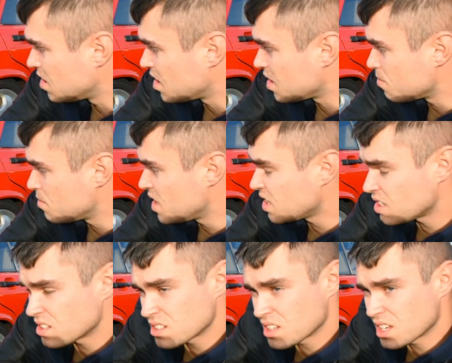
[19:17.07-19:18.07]
that I'm
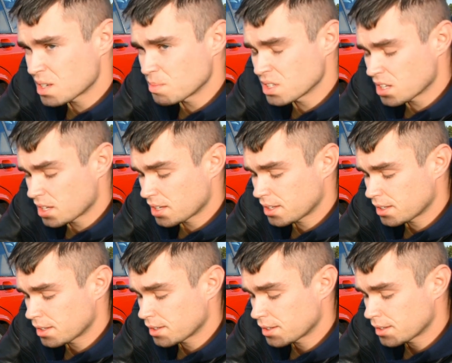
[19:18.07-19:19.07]
making today, but
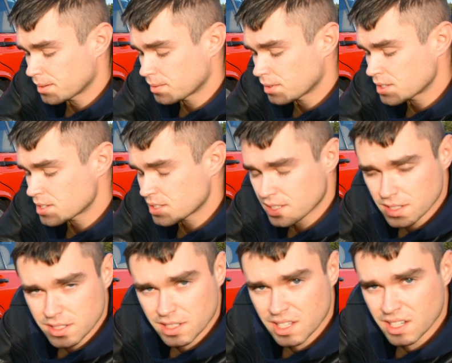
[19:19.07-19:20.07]
uh, I just
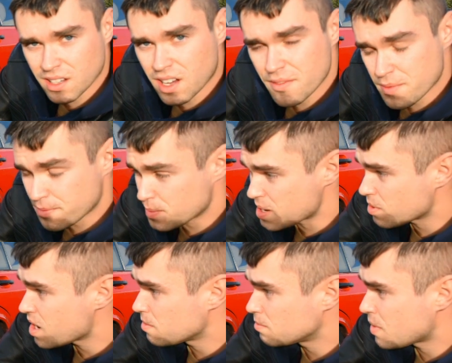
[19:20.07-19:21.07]
needed to get it off of my
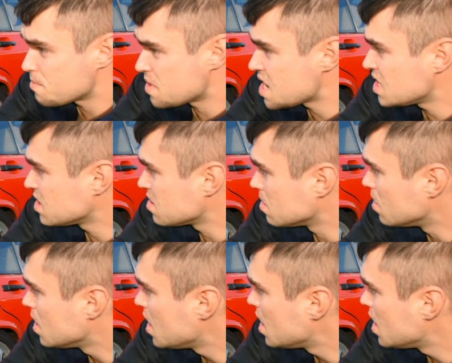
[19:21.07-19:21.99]
my mind. So